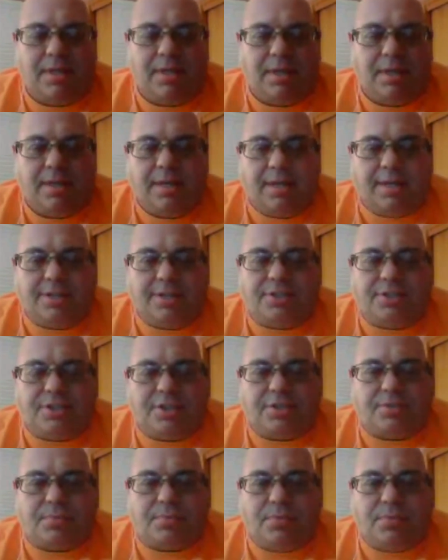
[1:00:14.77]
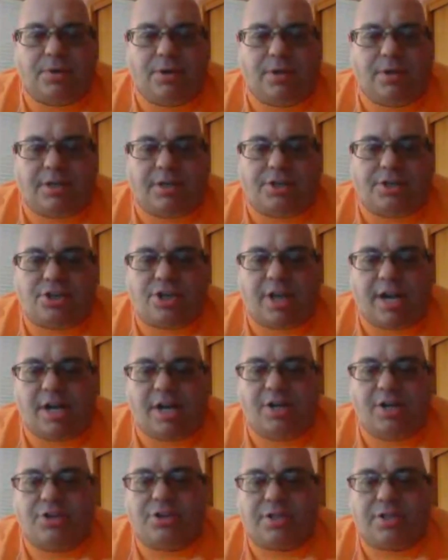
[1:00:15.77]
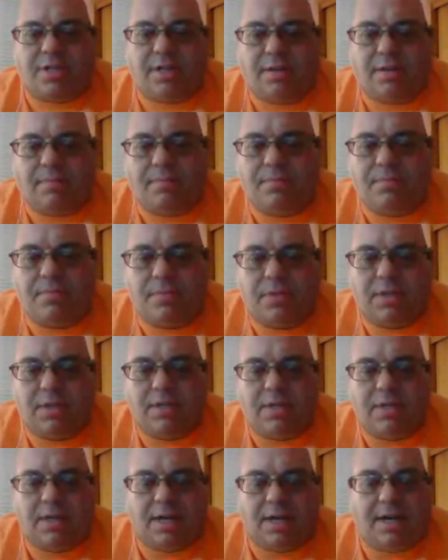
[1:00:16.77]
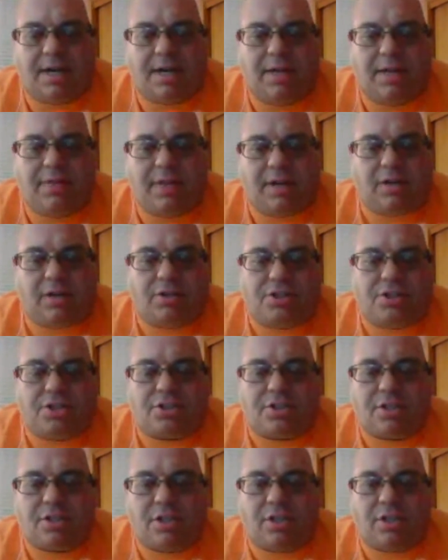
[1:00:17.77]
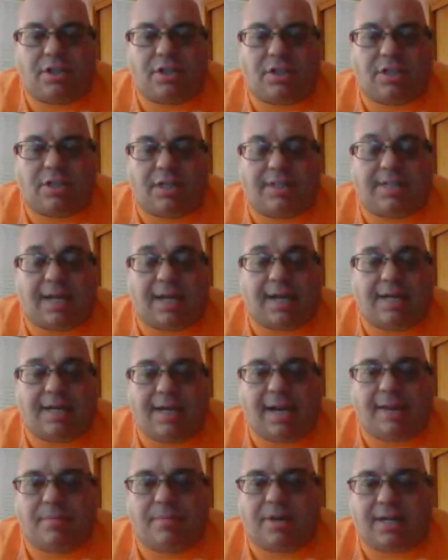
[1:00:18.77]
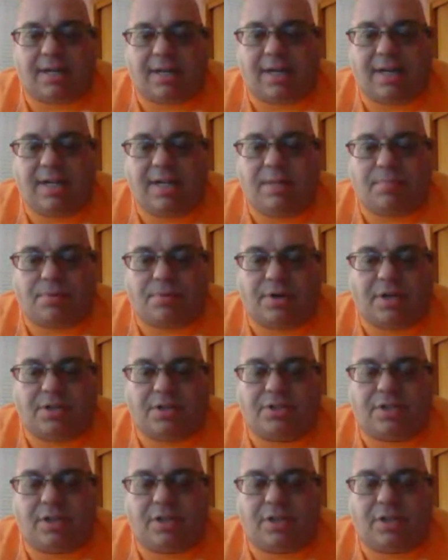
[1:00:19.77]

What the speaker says: has just really changed them. They're just the dynamic that he brings to their